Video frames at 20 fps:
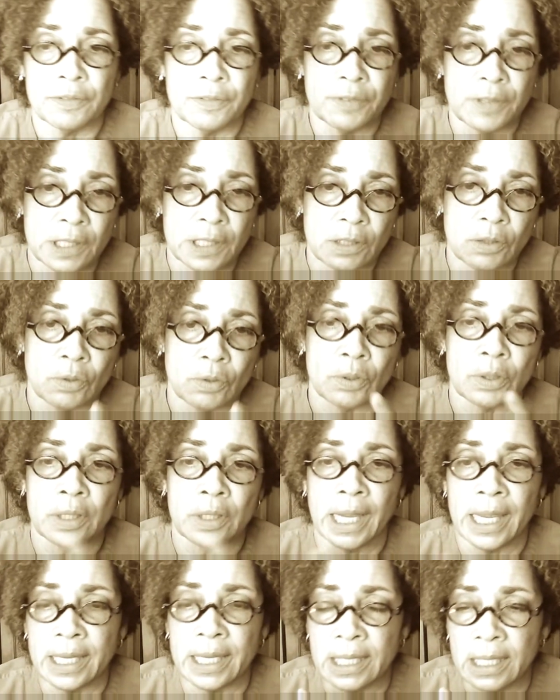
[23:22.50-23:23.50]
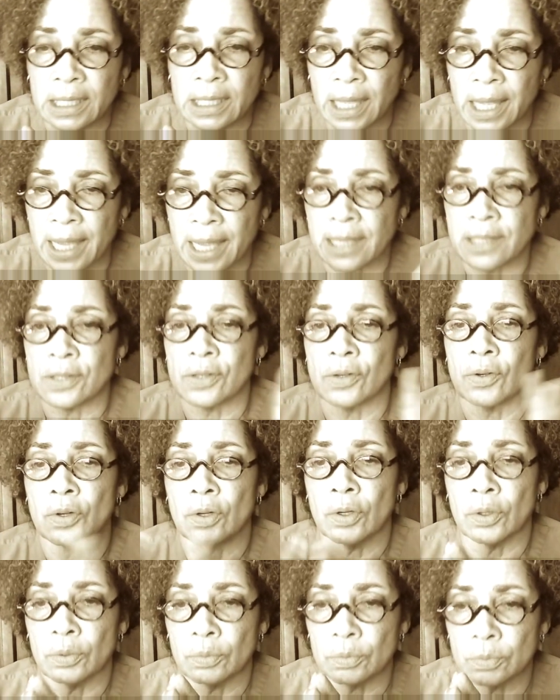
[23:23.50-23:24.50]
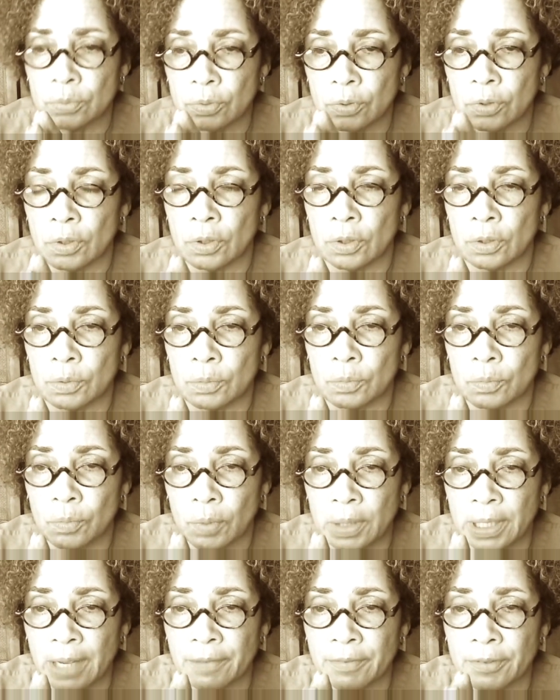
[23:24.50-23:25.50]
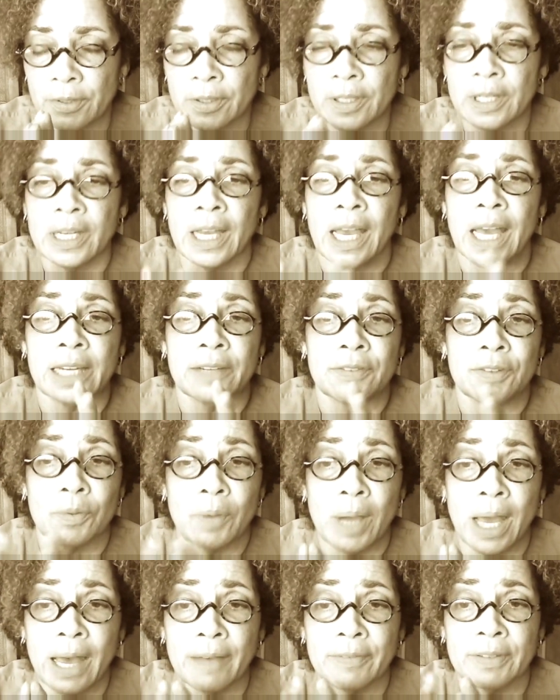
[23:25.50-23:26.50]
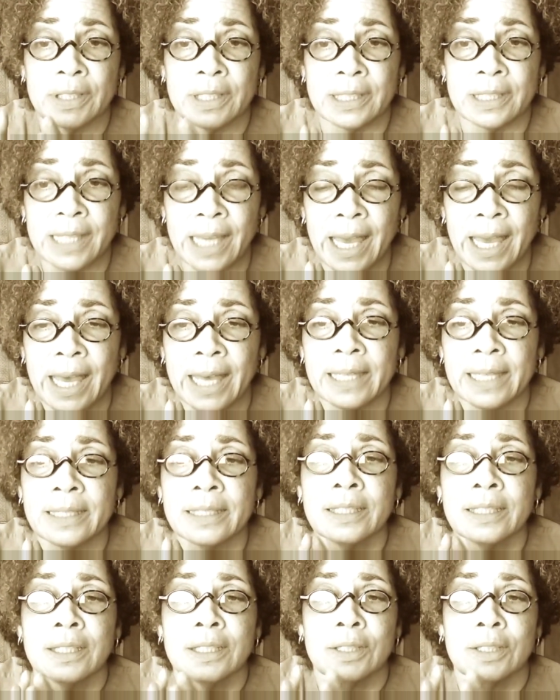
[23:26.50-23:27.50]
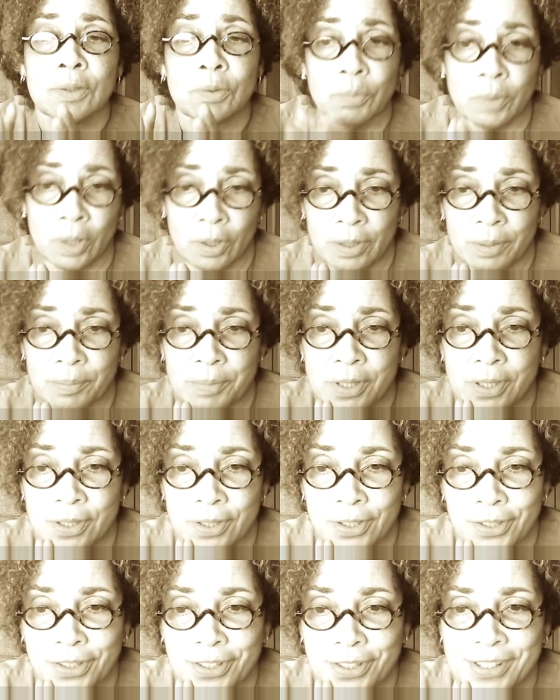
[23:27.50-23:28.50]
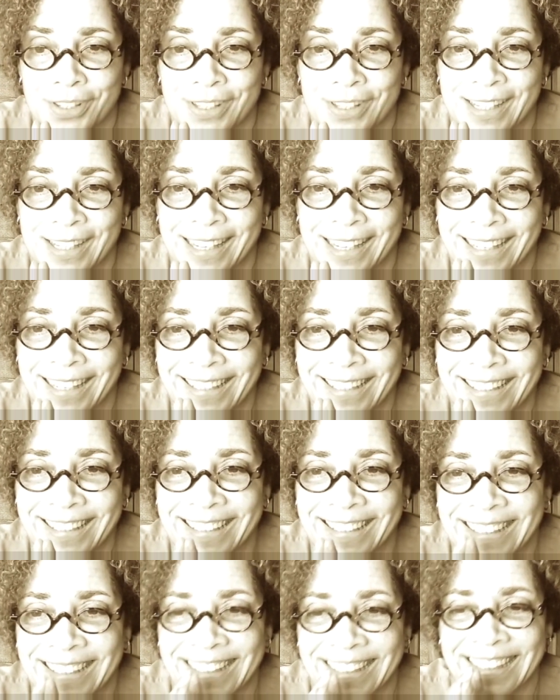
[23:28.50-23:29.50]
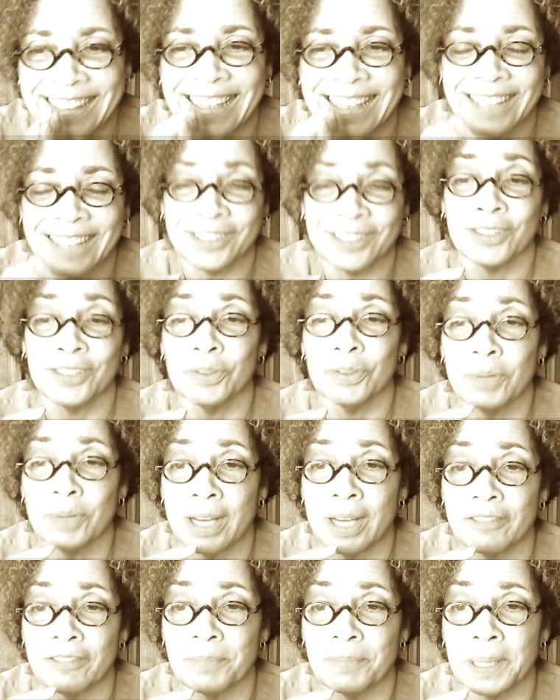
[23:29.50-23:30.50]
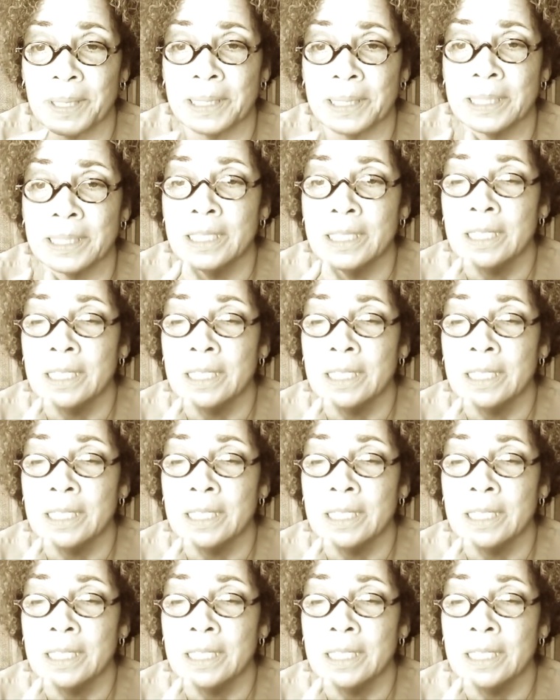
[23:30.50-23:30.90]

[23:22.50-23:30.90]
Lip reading: feet or achy legs or whatever, and if you haven't yet, welcome to nursing. I know you have, Pen.